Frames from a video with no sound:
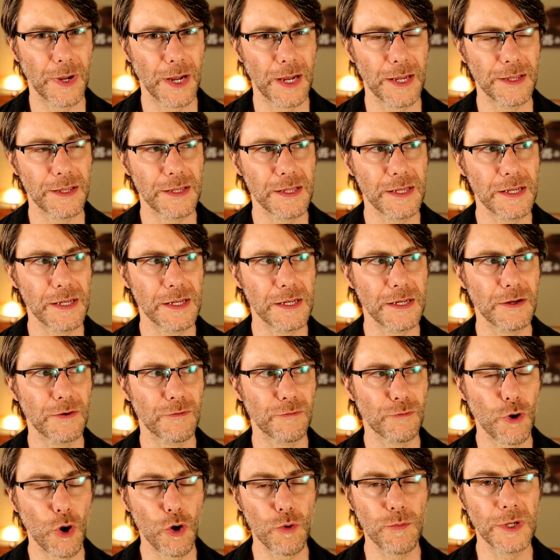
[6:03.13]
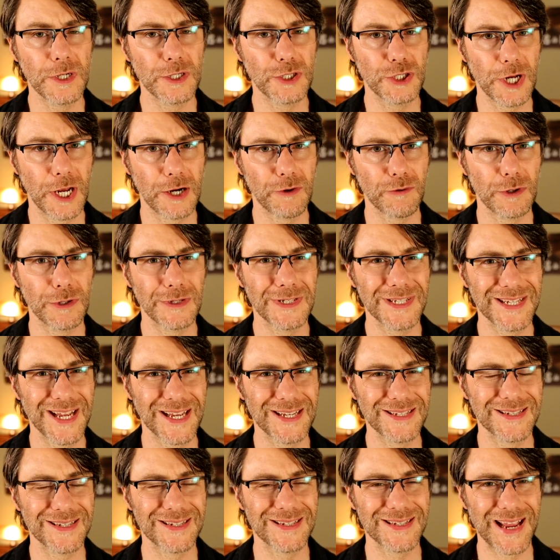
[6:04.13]
by the Roman general
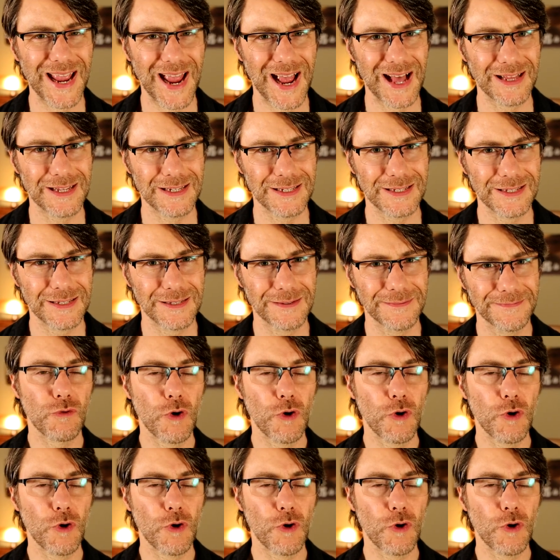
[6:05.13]
Cestius Gallus,